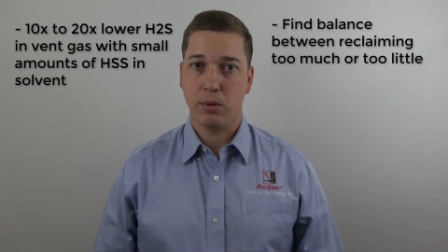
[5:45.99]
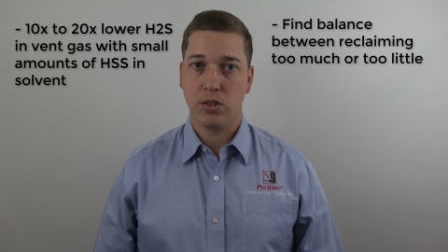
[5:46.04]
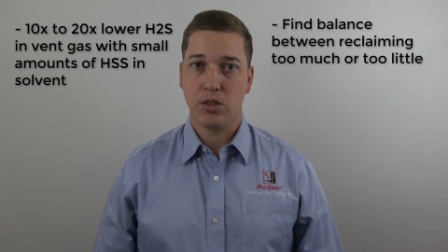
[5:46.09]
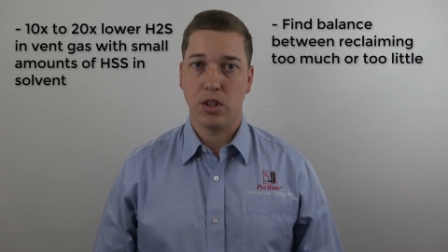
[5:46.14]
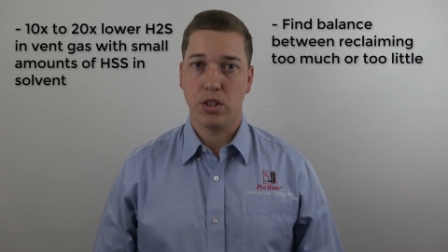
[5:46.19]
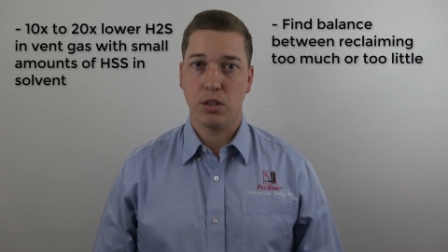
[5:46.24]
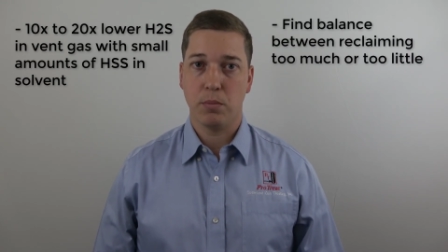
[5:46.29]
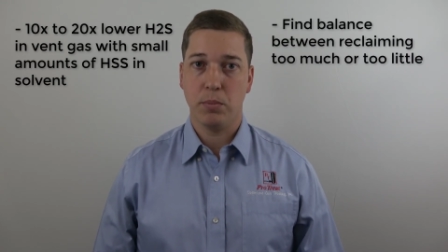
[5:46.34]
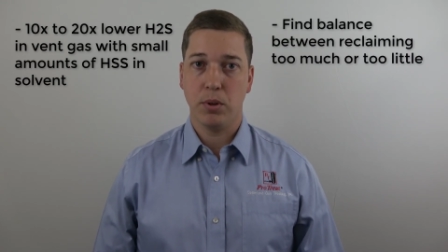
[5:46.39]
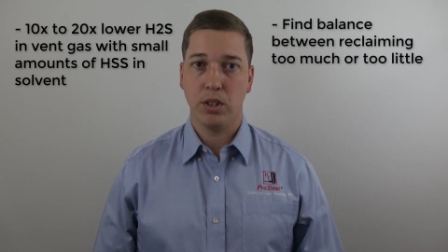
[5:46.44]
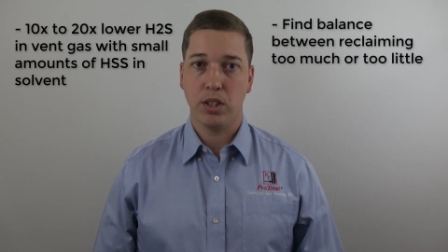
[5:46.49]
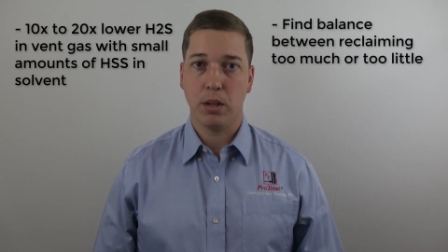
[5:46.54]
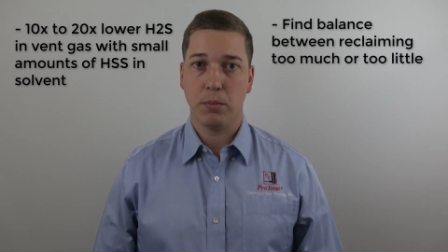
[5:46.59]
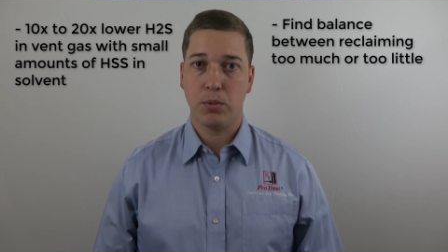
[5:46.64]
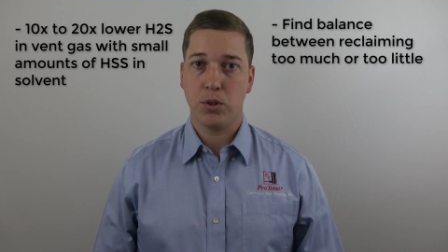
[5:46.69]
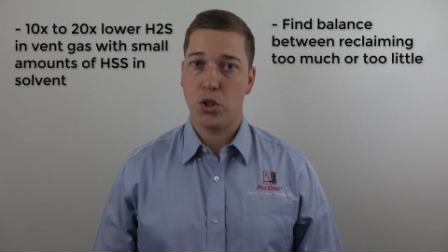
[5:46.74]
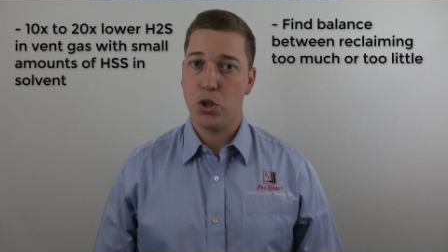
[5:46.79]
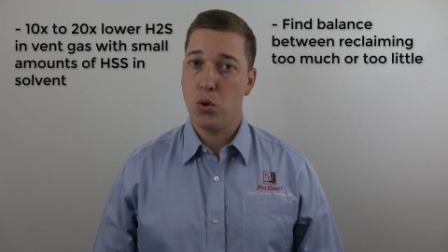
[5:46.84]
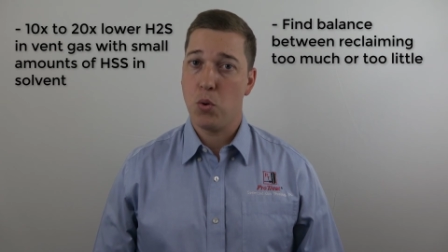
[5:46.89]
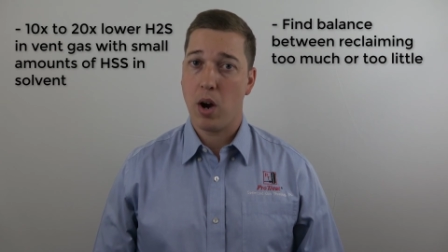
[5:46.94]
salts build
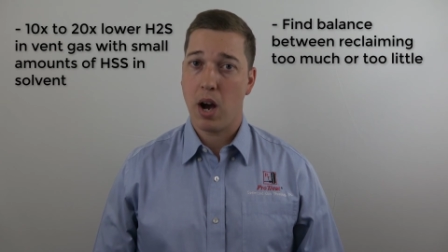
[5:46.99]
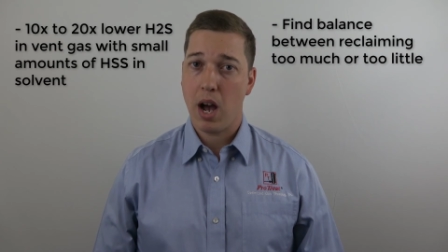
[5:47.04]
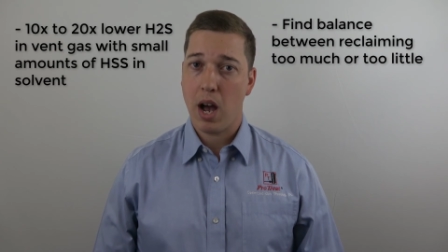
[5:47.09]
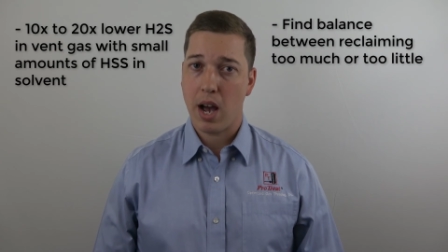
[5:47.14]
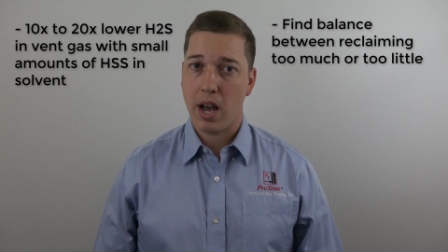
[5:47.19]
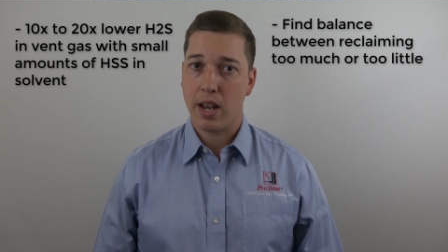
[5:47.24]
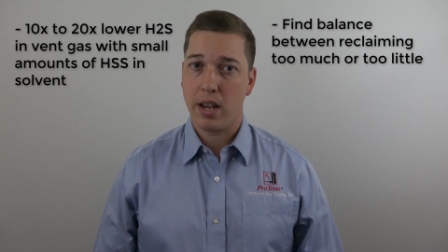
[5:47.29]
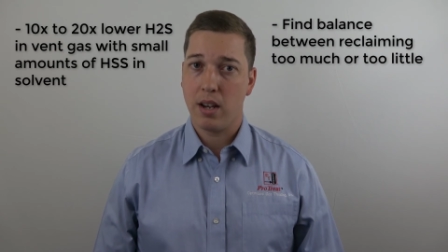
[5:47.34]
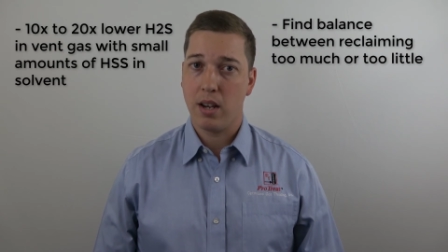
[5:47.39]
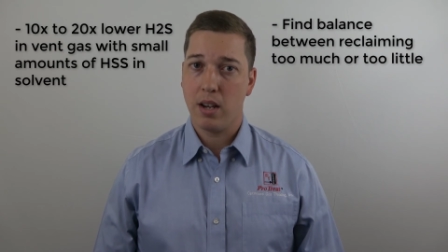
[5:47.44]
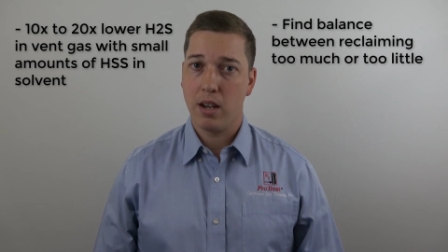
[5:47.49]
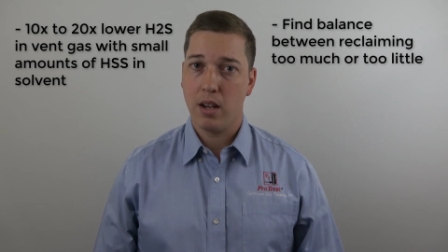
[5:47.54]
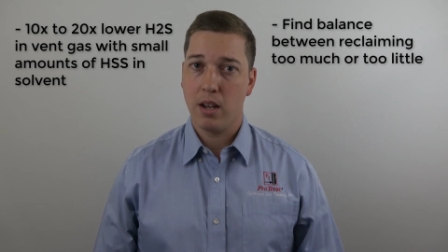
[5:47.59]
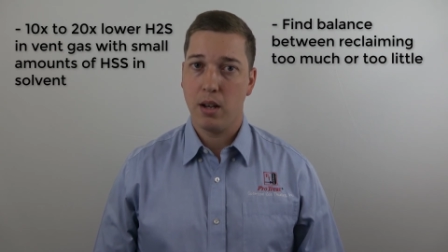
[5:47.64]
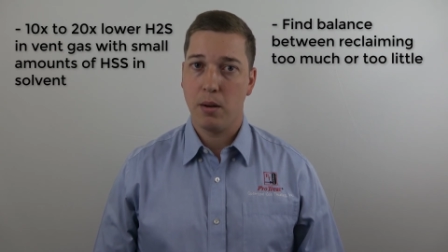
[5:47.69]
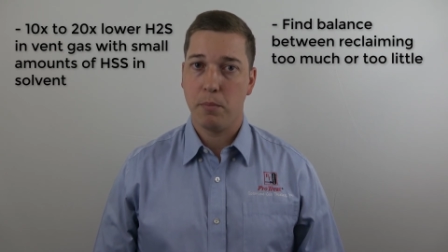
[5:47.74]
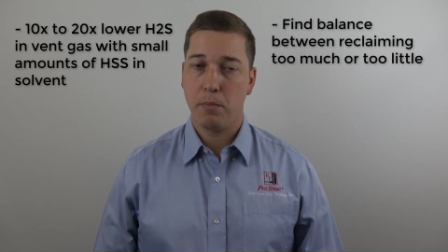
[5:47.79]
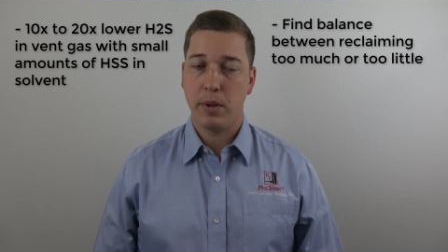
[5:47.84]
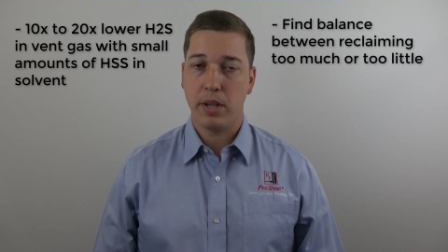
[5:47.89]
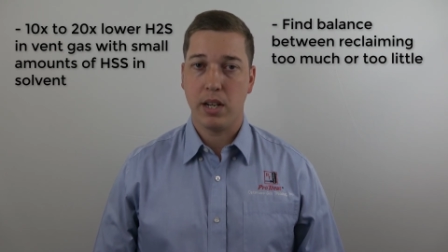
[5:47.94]
up too high
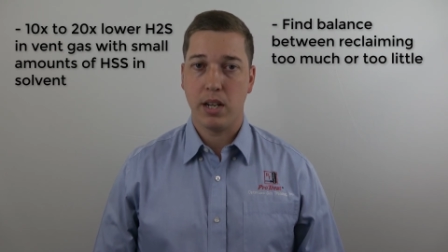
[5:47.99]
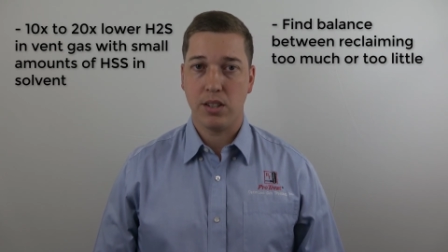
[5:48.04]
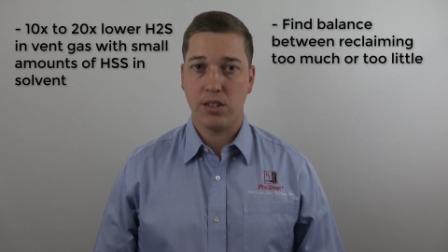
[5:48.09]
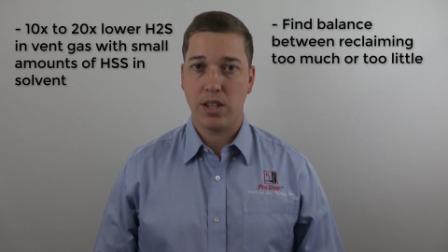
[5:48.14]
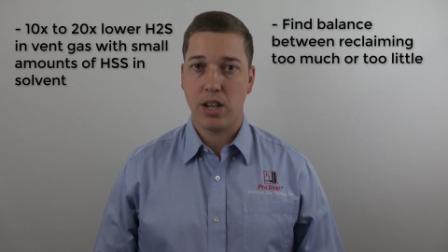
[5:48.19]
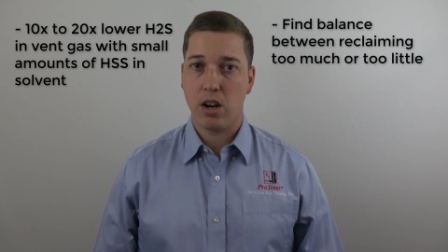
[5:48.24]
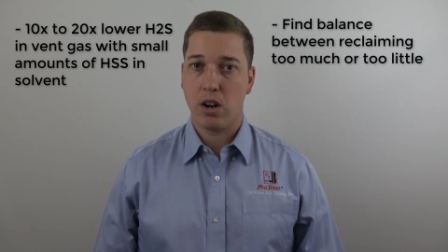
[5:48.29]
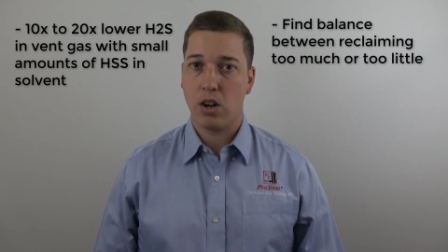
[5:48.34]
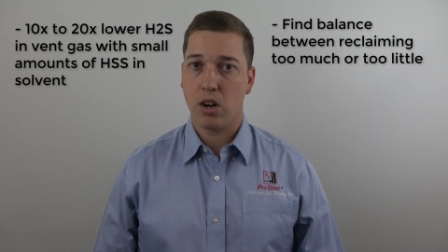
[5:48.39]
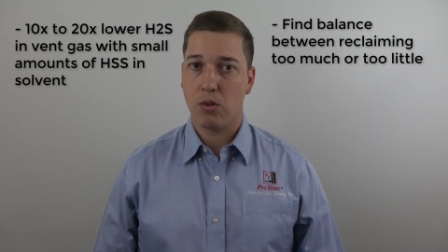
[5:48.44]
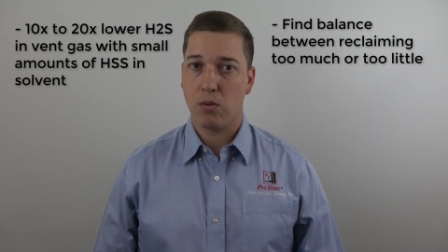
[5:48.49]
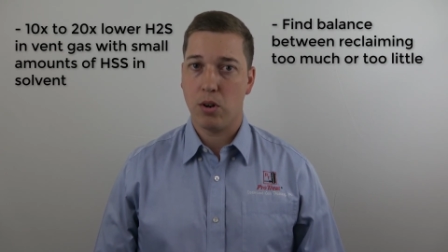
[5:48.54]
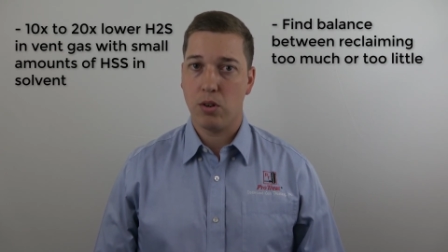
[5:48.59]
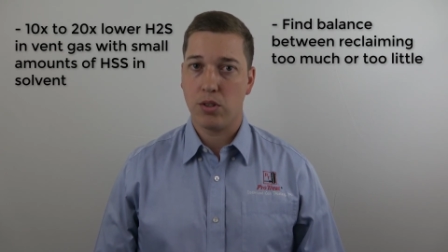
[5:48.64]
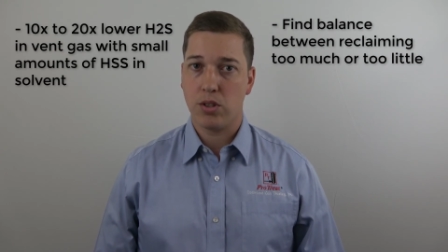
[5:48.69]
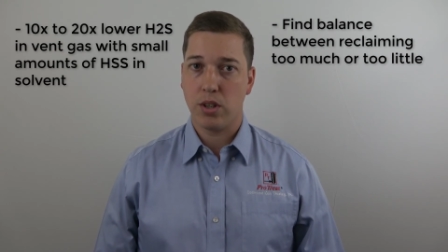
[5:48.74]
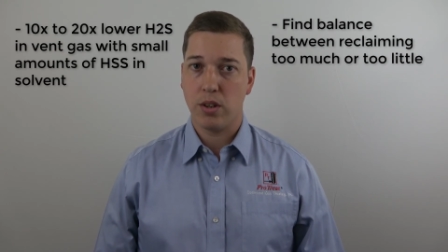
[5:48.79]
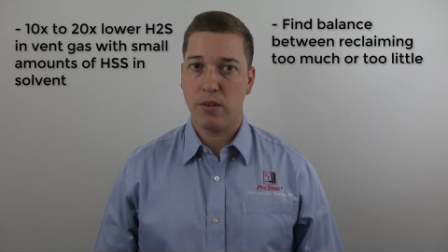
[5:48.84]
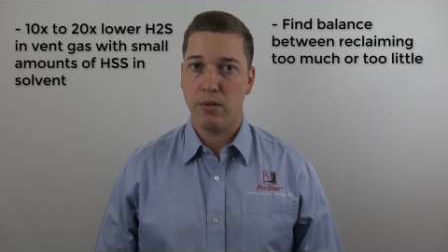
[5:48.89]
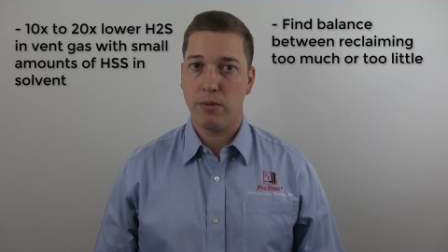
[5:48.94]
because they are
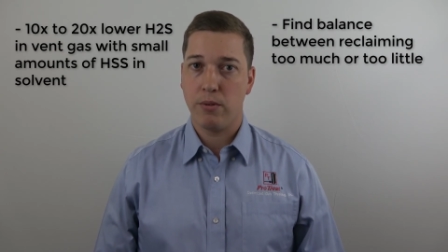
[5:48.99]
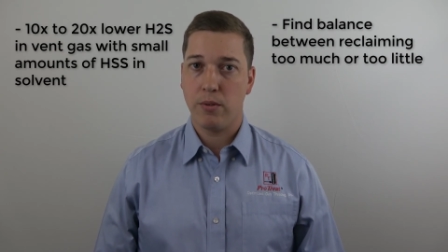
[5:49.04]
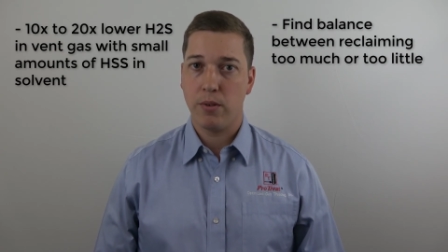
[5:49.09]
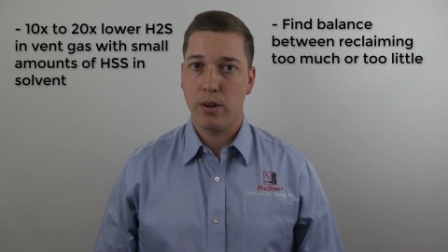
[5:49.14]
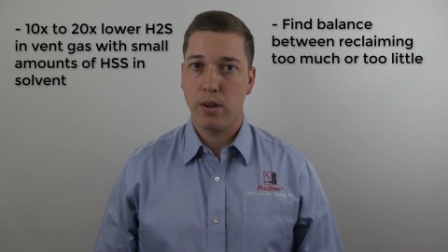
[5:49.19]
corrosive,